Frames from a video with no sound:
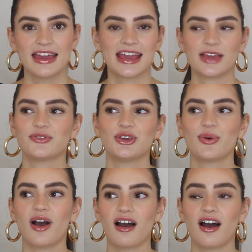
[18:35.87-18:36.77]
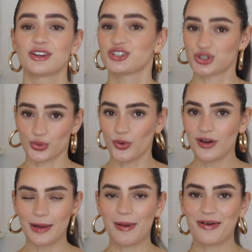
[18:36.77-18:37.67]
If you are unsure
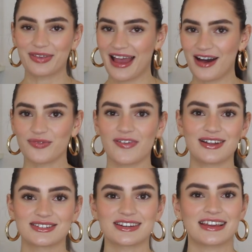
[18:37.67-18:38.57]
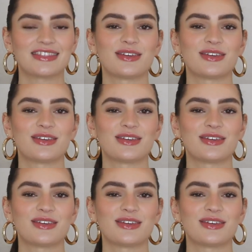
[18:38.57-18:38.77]
about the outfit underneath,